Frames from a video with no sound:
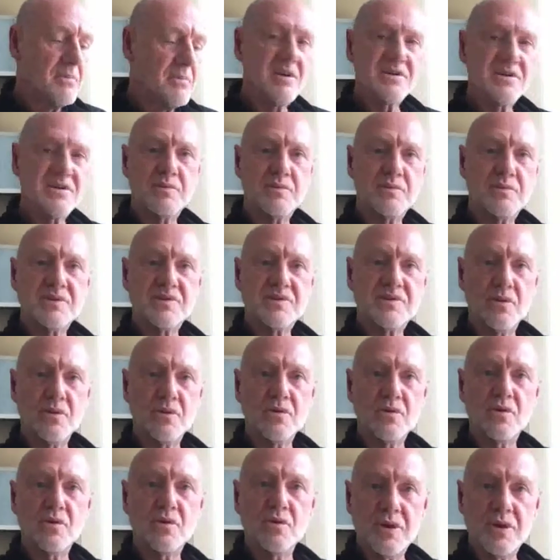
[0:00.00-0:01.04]
Because we're
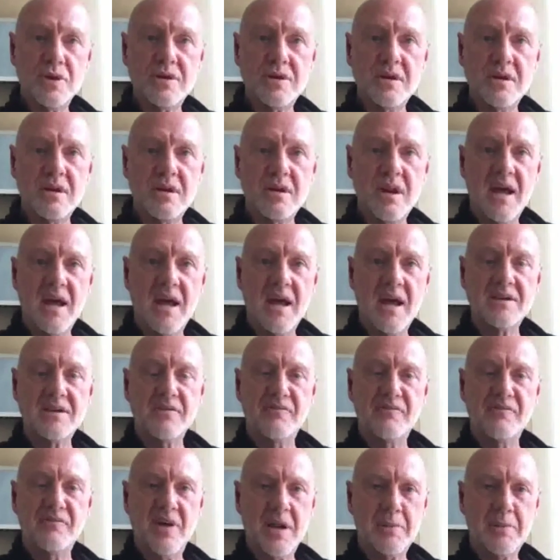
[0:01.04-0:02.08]
so good
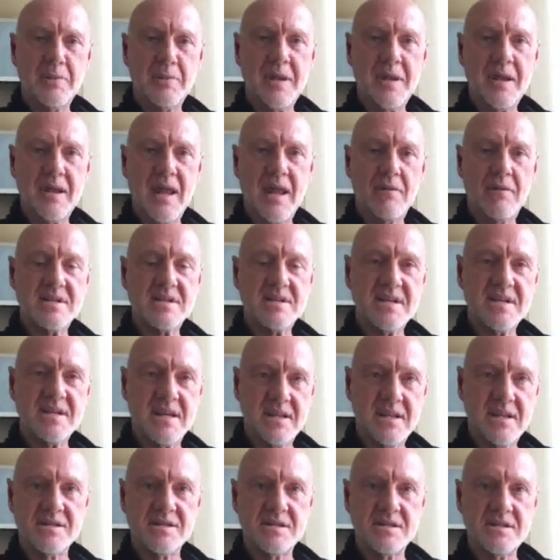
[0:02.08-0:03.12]
at developing our
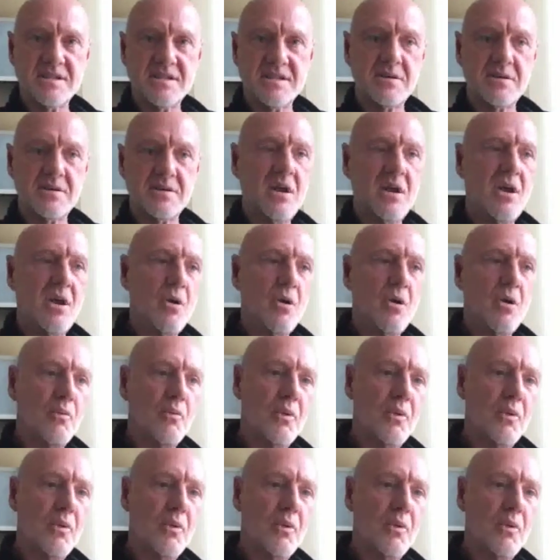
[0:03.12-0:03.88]
intelligence.